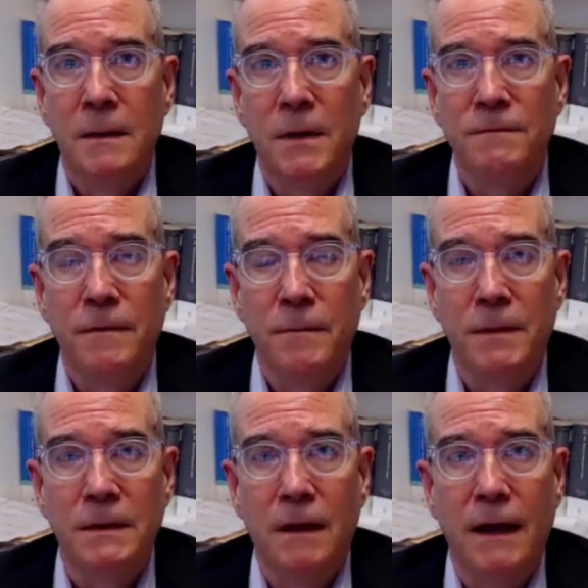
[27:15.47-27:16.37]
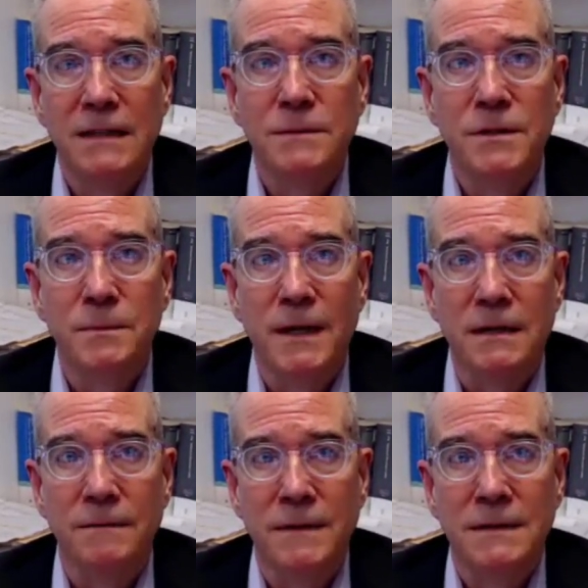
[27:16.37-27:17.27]
But from the client's
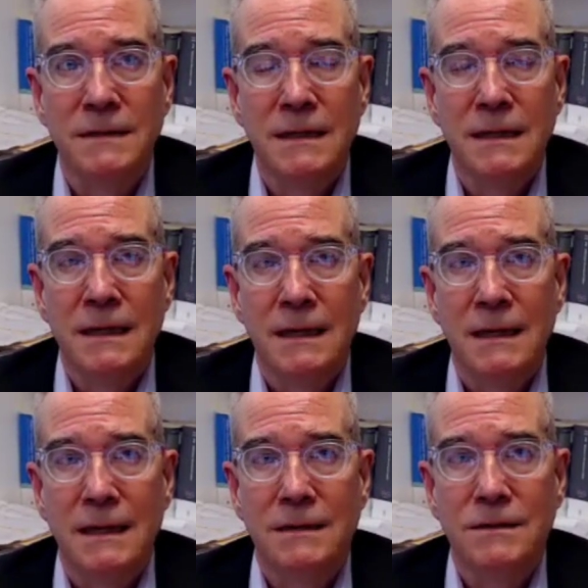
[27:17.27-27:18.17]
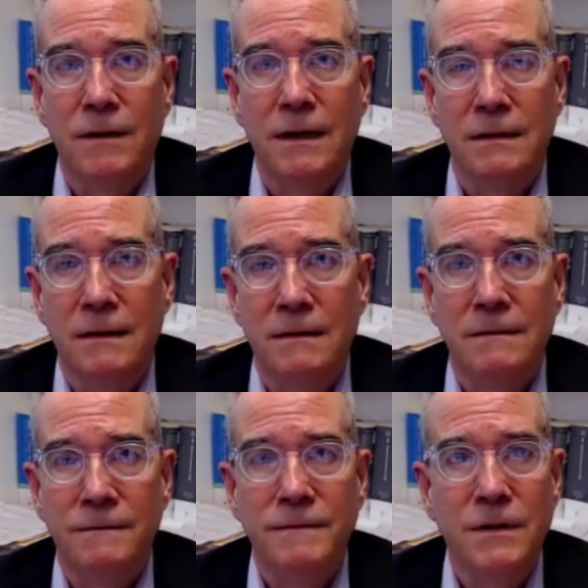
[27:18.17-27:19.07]
perspective, it's trying to
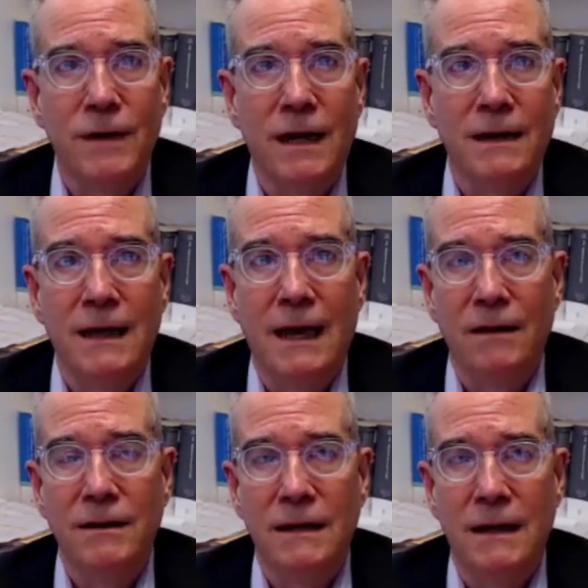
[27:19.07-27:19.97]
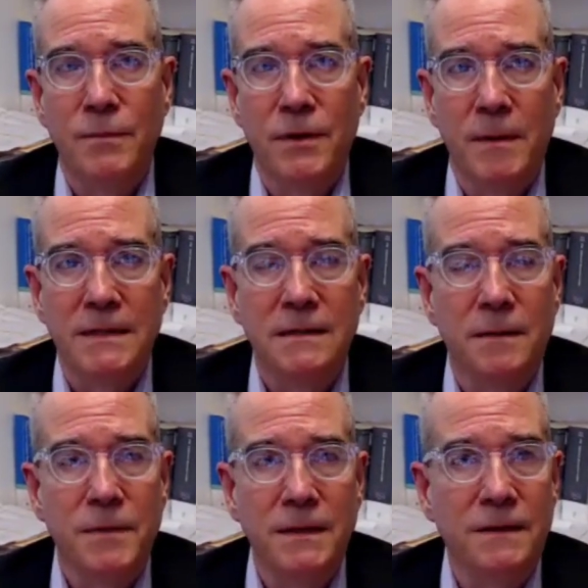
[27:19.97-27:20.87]
figure out how to implement
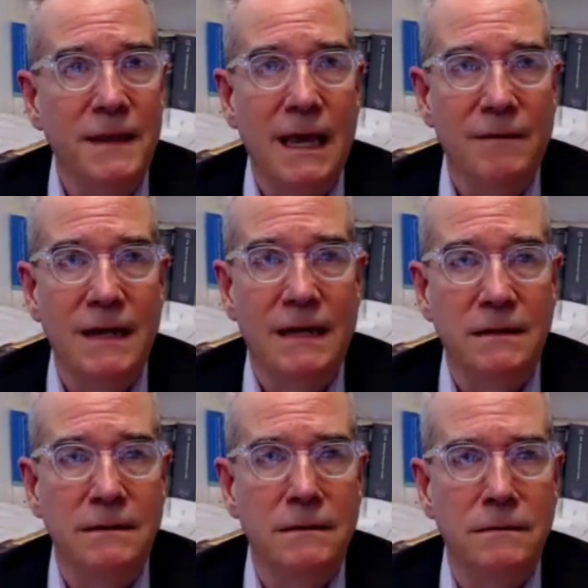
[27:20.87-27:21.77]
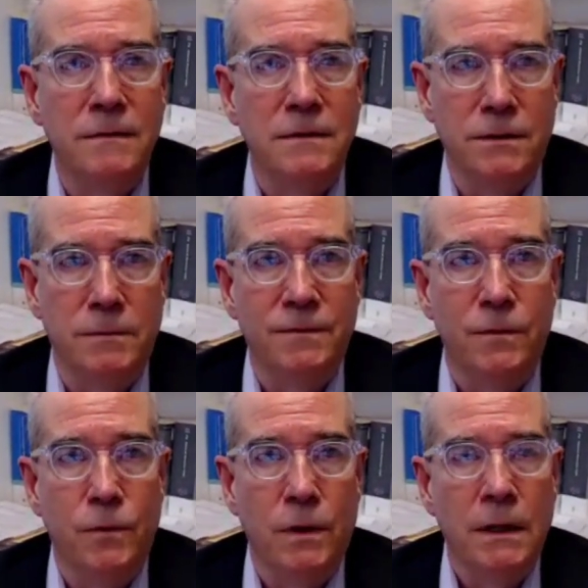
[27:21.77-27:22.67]
something that they haven't had to do
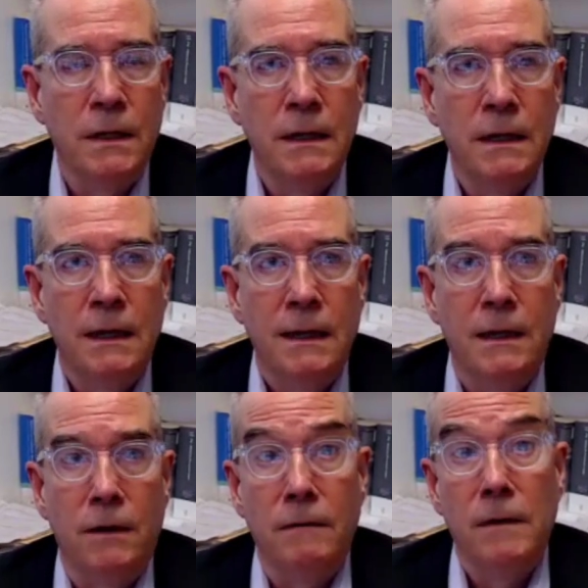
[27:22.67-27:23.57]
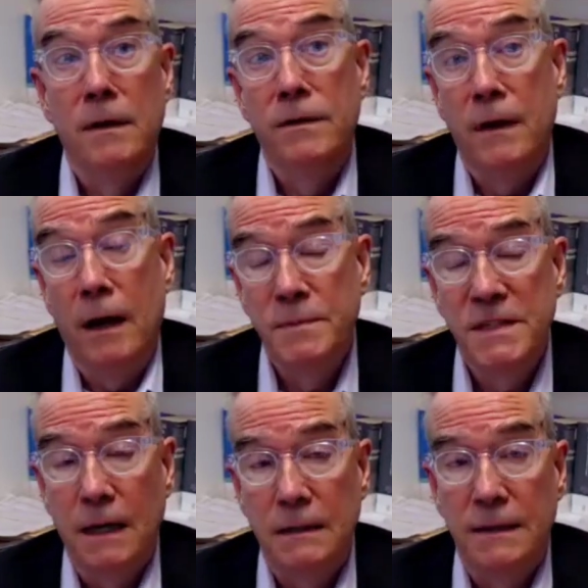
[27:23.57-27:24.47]
before. The
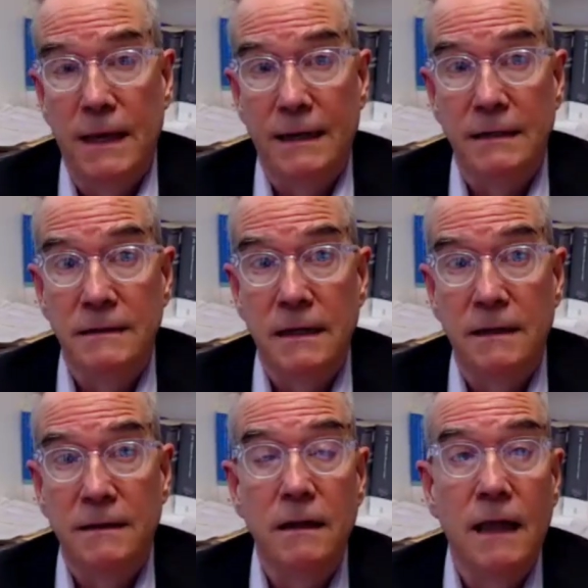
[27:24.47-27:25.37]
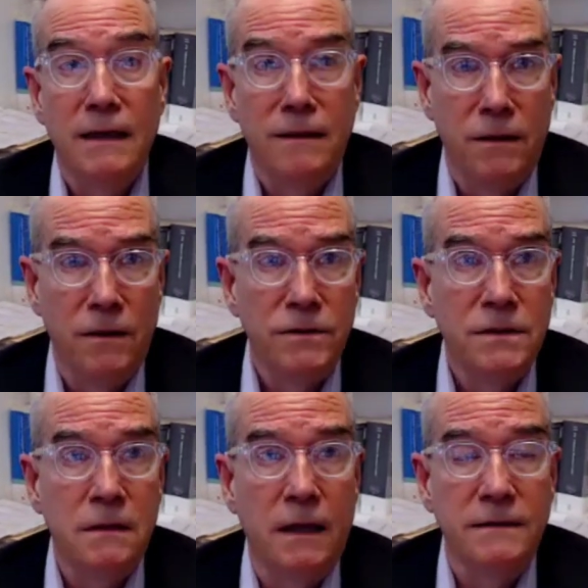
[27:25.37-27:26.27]
upside to that is those
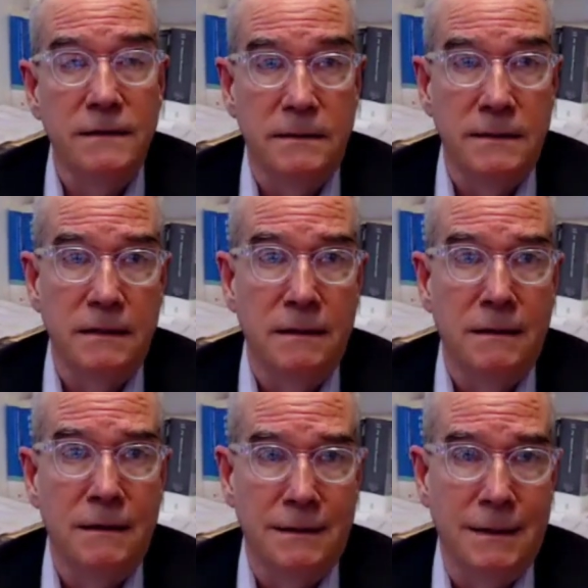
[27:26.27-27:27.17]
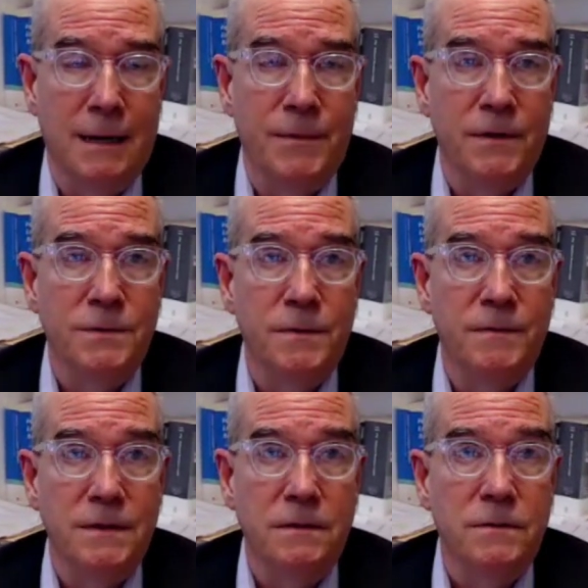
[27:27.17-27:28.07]
clients that did adopt those
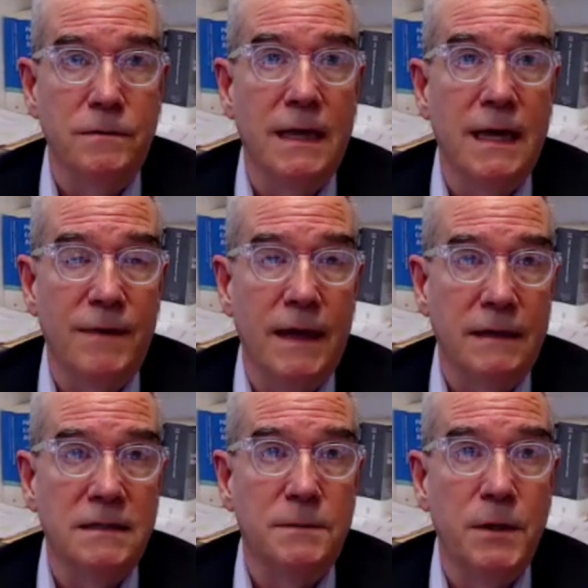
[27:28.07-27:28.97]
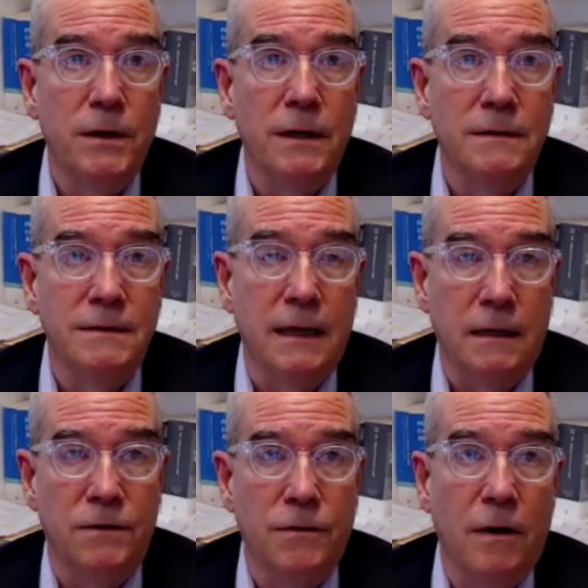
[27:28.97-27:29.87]
provisions will have that experience they
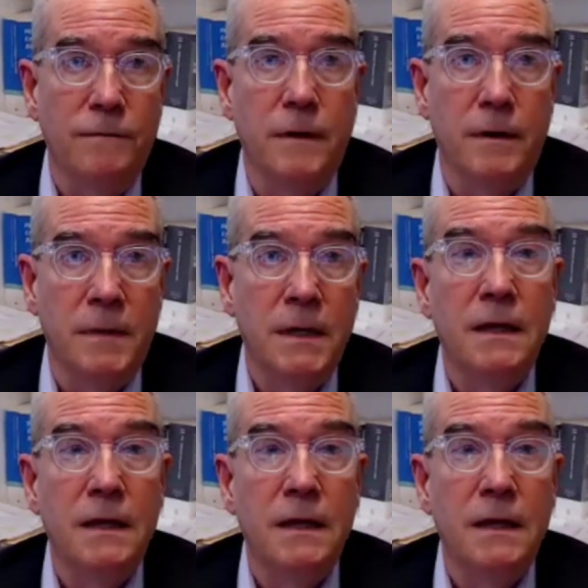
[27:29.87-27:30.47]
can draw from